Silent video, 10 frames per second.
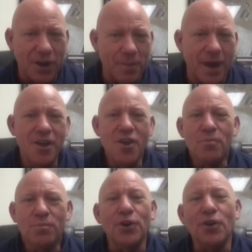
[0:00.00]
about
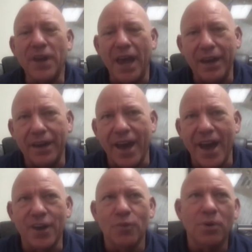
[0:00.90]

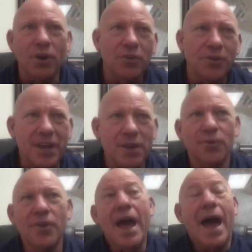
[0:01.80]
proto-Canaanite or
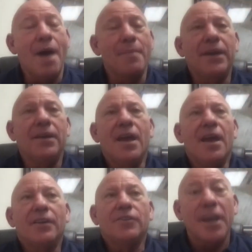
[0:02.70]
proto-Hebrew. I mean,
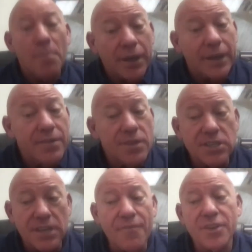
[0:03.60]
typically this
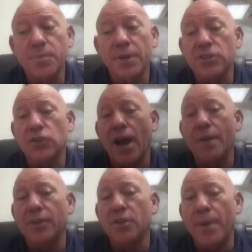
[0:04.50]
stuff has been
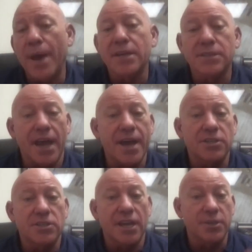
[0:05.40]
described in the past
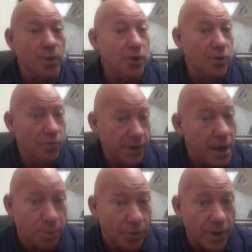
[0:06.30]
as
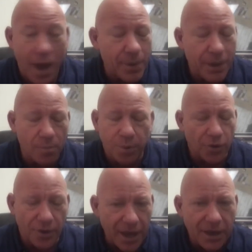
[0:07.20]
proto-Hebrew. I mean, a
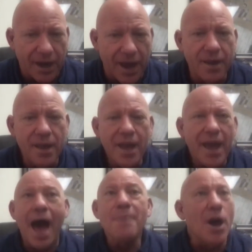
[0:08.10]
proto-Canaanite.
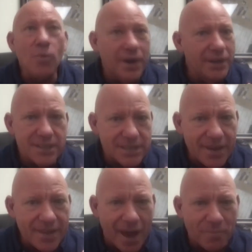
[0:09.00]
I'm not willing to say
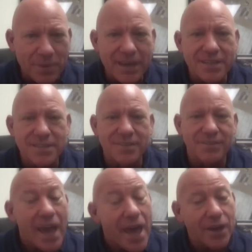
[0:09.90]
that because,
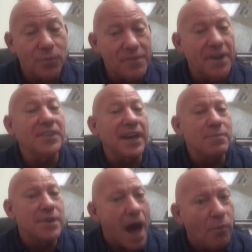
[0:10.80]
Ted, we've got the
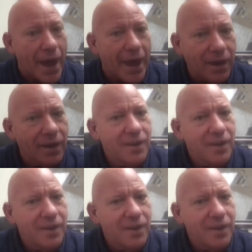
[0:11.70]
name Yahweh